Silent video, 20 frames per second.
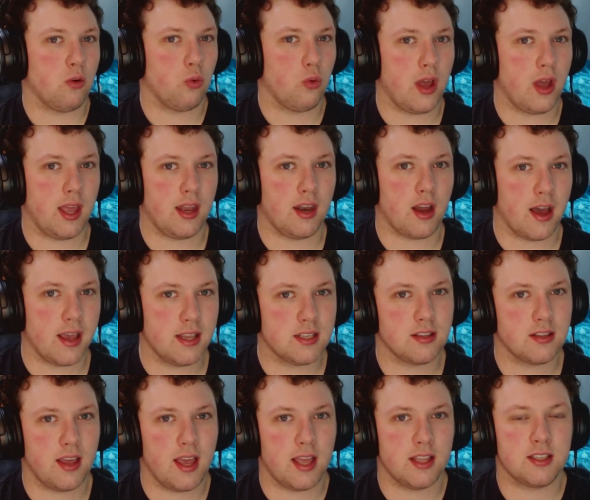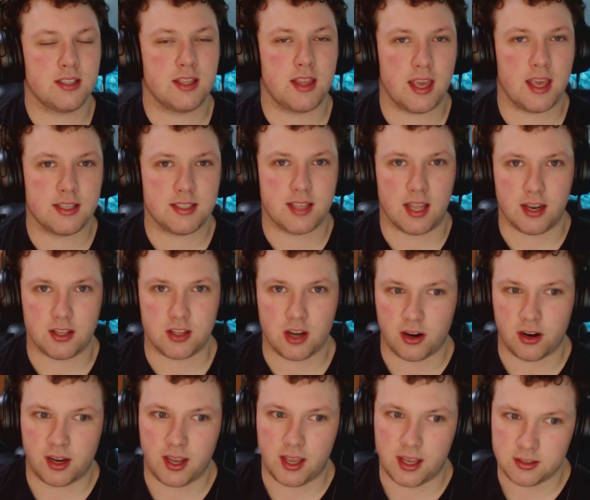when Ice Lance thinks that a
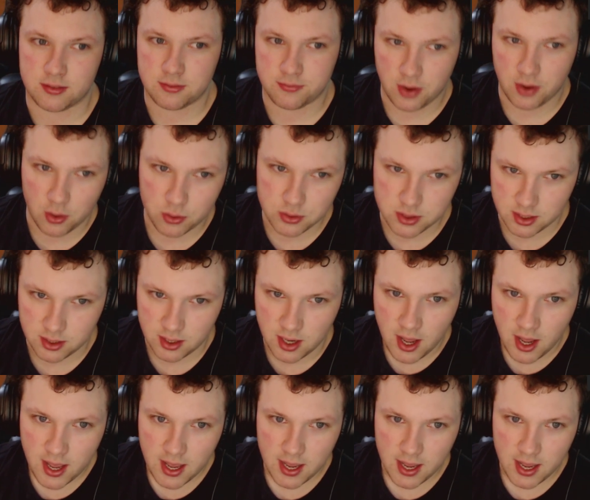target is frozen